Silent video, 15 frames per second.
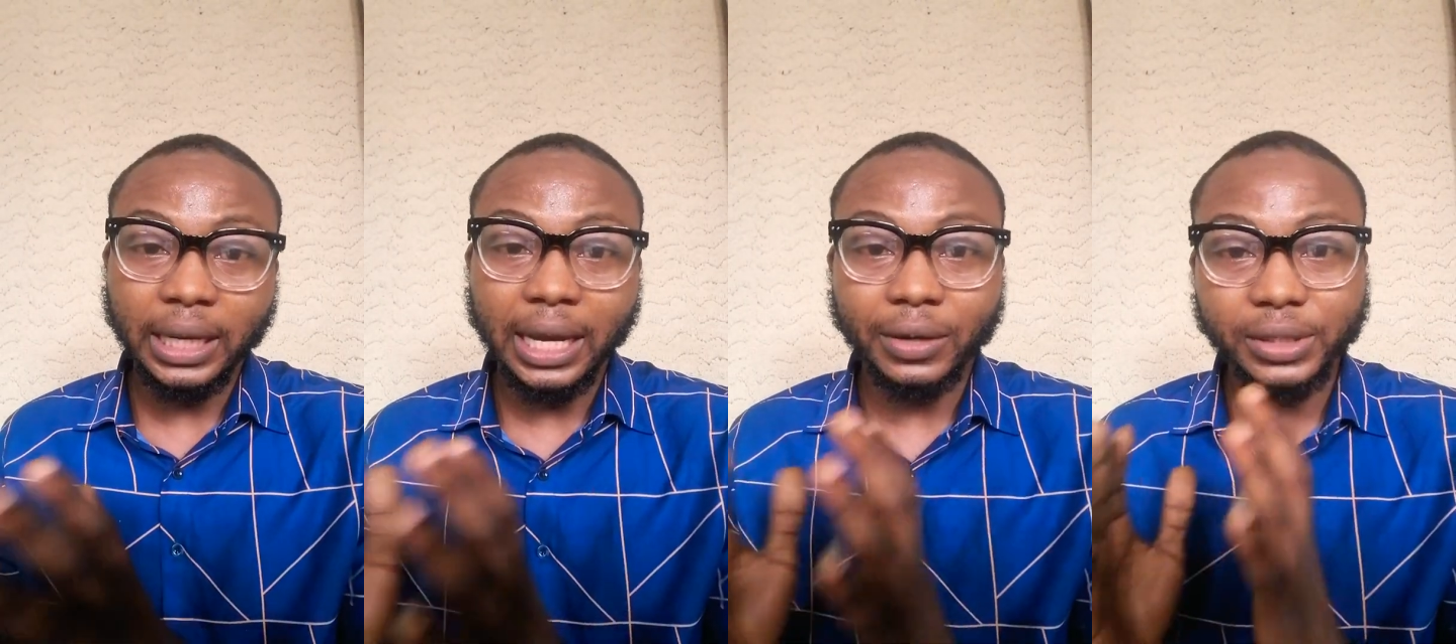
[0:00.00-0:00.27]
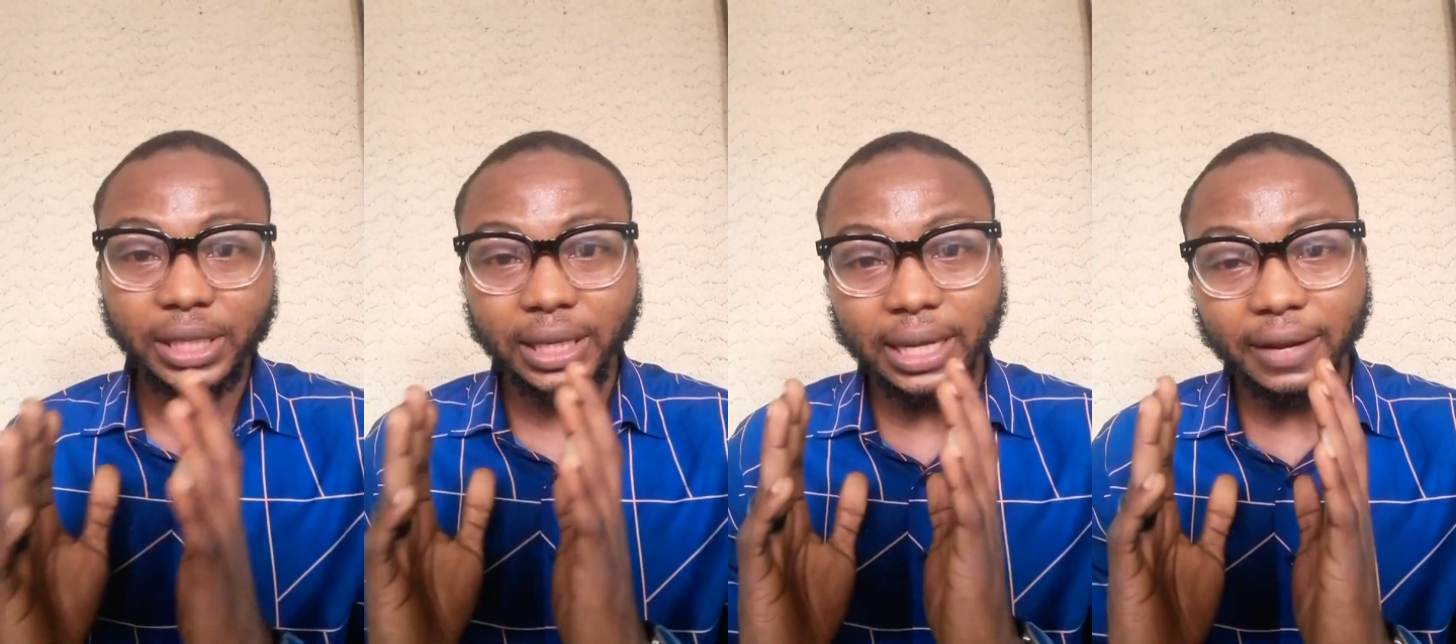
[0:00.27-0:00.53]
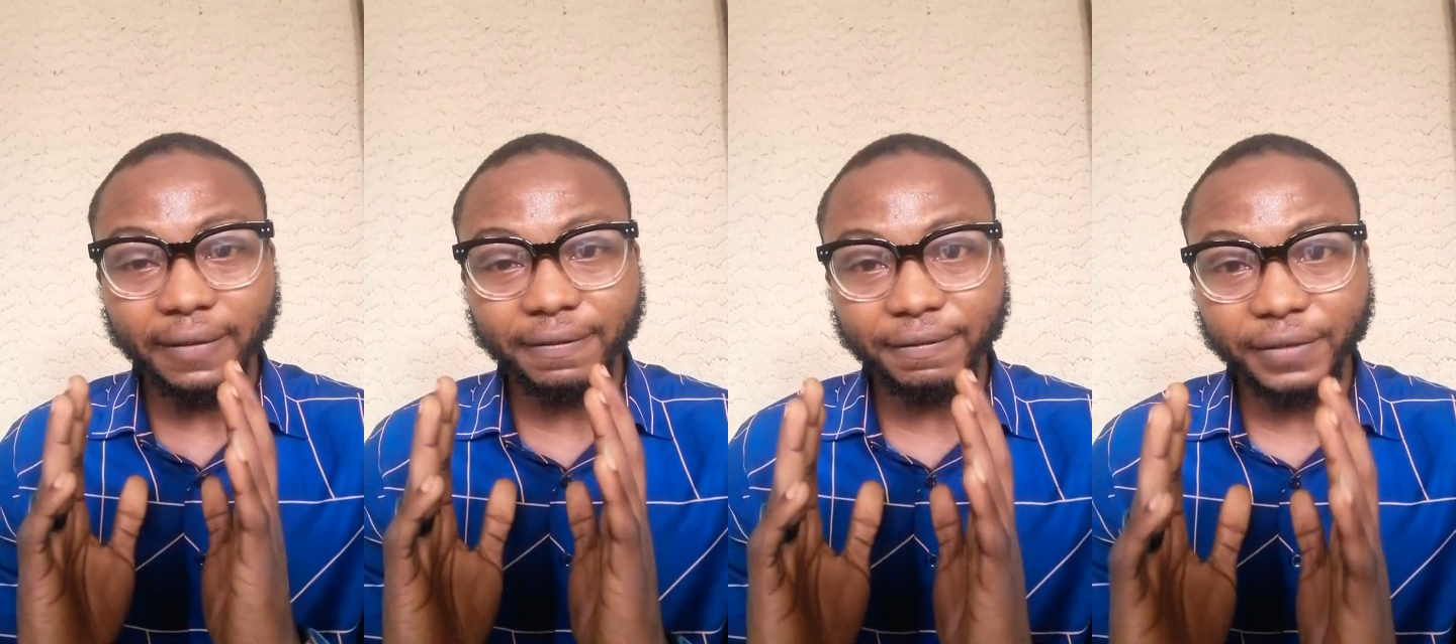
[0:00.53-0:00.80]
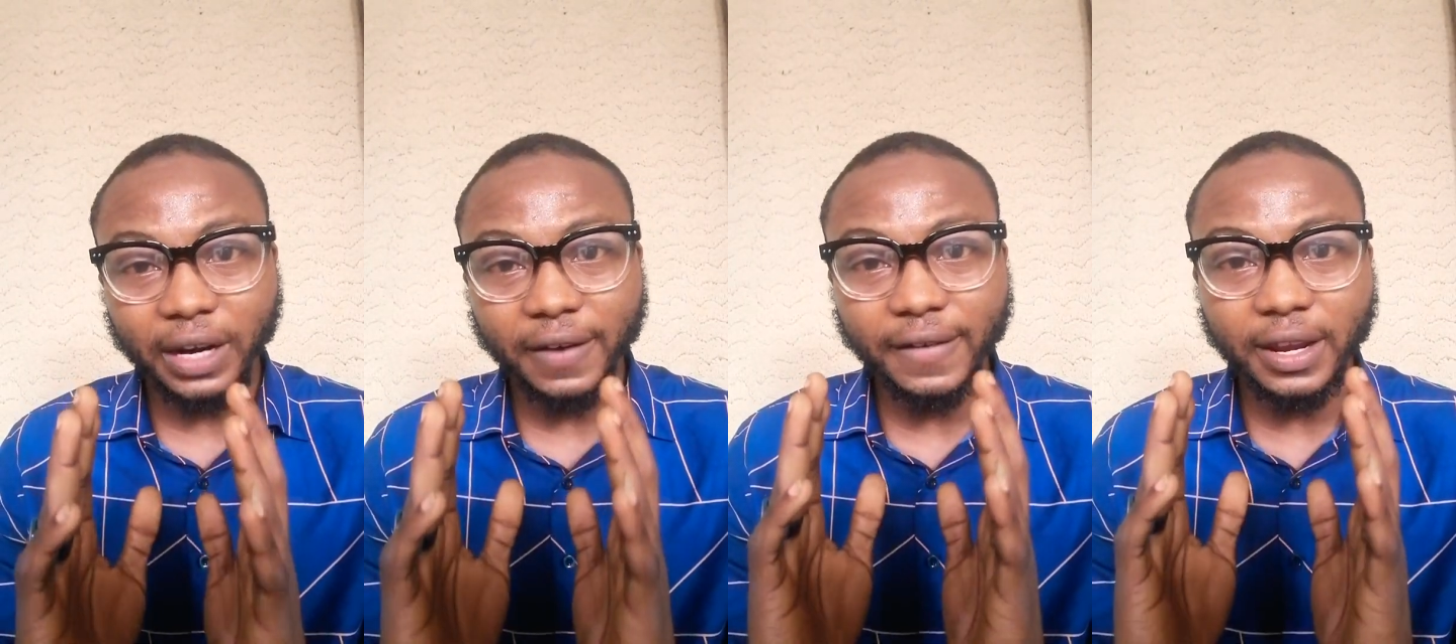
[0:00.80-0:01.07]
I'll say that
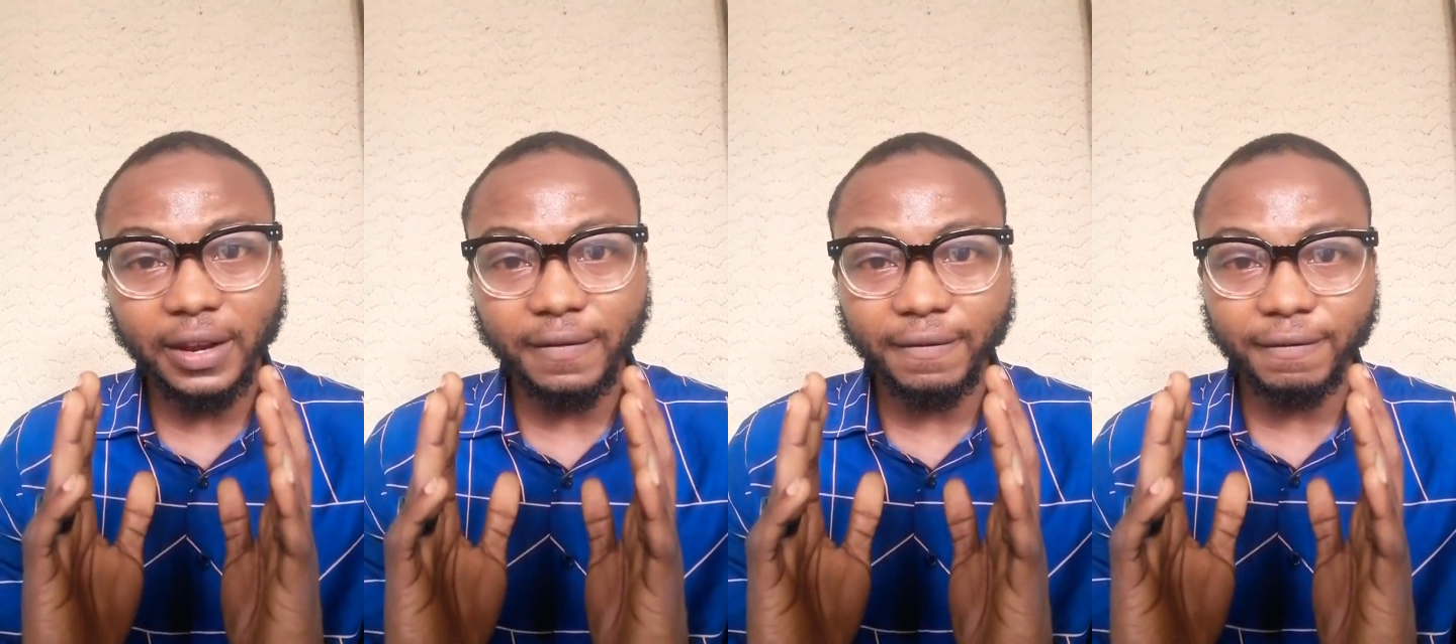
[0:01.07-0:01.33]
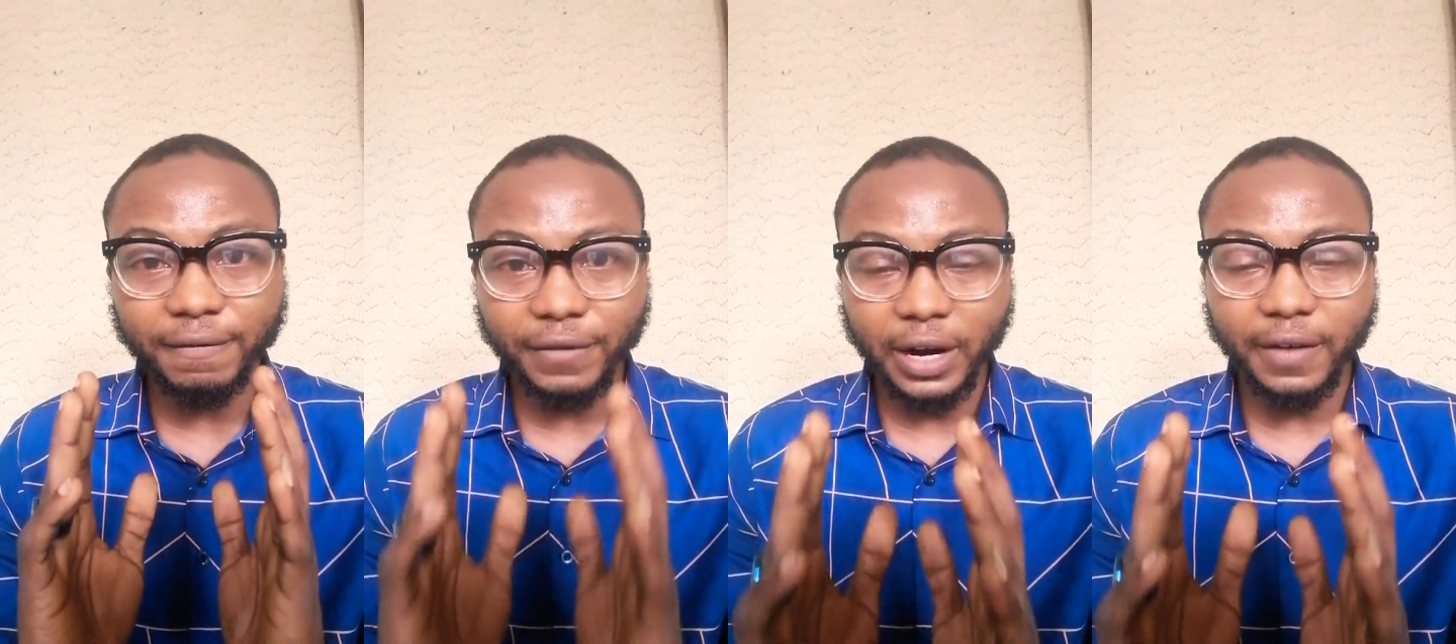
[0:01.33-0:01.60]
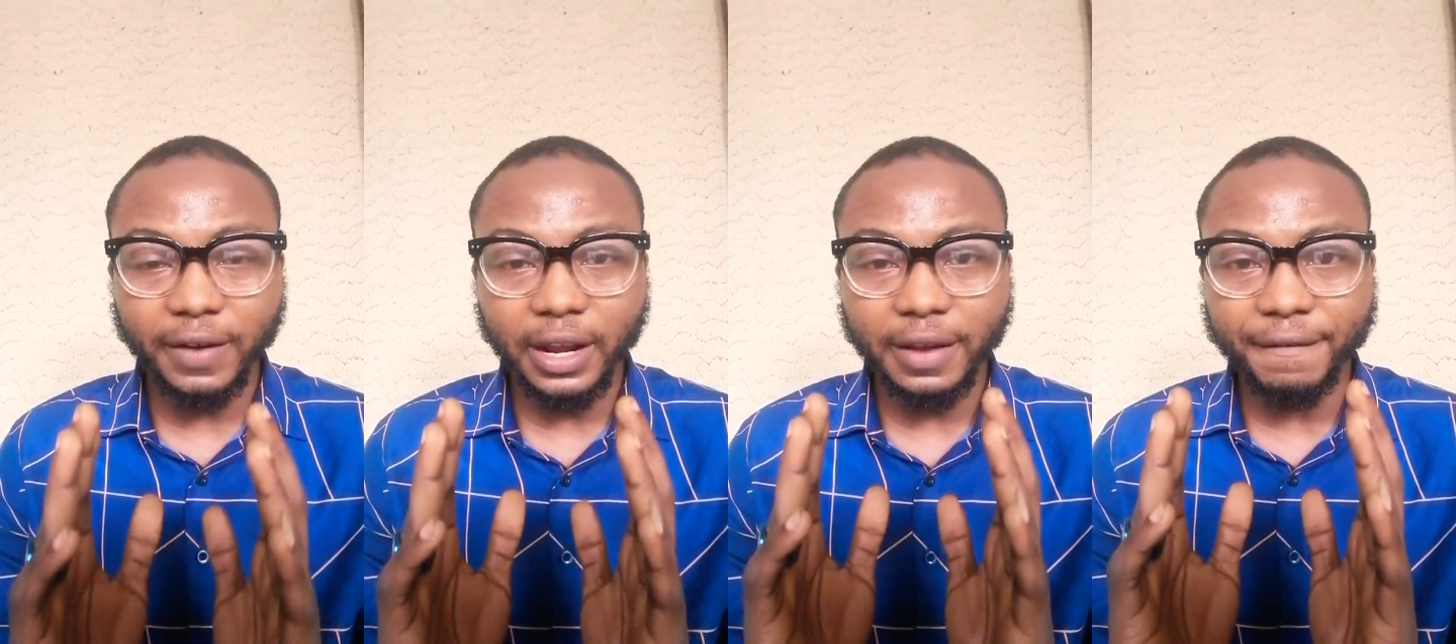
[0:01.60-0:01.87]
very, very,